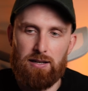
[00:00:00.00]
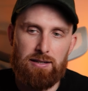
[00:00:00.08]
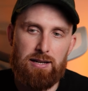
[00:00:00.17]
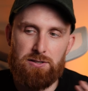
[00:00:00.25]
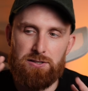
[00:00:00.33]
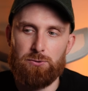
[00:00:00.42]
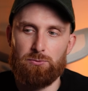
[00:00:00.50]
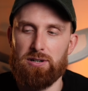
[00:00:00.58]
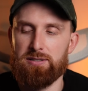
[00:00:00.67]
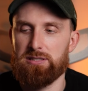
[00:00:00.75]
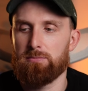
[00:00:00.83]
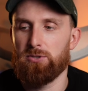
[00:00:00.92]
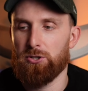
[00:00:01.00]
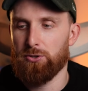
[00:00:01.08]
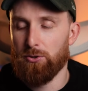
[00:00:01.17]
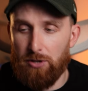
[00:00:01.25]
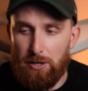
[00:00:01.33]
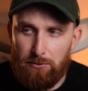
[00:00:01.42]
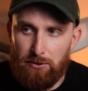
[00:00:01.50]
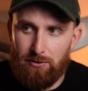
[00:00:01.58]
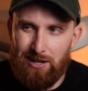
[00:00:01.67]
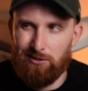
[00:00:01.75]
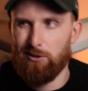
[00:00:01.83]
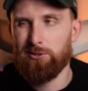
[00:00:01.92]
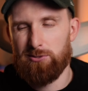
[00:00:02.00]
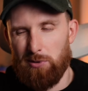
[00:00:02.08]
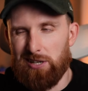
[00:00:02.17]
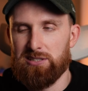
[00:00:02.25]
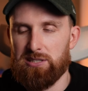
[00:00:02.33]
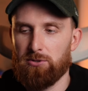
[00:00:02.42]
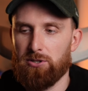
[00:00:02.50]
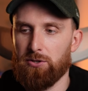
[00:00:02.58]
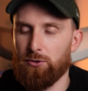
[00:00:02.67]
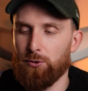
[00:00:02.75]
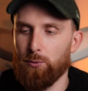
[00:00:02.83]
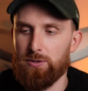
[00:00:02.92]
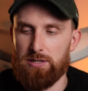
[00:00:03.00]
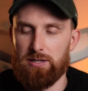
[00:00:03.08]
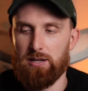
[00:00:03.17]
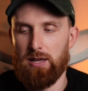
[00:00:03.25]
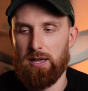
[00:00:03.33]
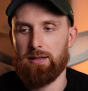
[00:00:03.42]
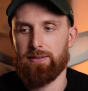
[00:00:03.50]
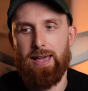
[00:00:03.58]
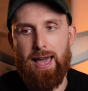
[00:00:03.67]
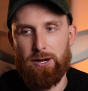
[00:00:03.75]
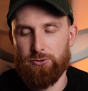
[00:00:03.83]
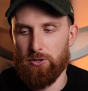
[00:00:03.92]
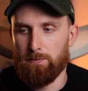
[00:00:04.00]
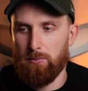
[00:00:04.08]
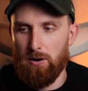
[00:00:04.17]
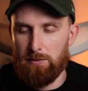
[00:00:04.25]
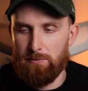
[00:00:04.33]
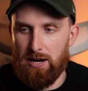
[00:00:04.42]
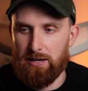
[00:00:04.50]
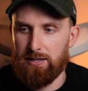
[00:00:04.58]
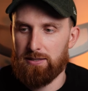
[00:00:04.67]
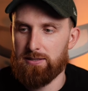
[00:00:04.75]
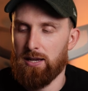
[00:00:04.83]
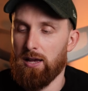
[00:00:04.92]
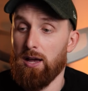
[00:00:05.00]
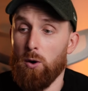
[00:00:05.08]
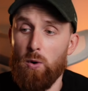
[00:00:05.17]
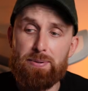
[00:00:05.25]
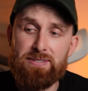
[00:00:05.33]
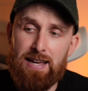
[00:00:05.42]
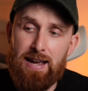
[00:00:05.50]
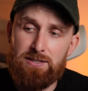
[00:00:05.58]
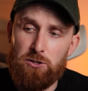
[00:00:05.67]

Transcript: Again, it's really similar to crypto and also really similar to using the actual Polymarket's website.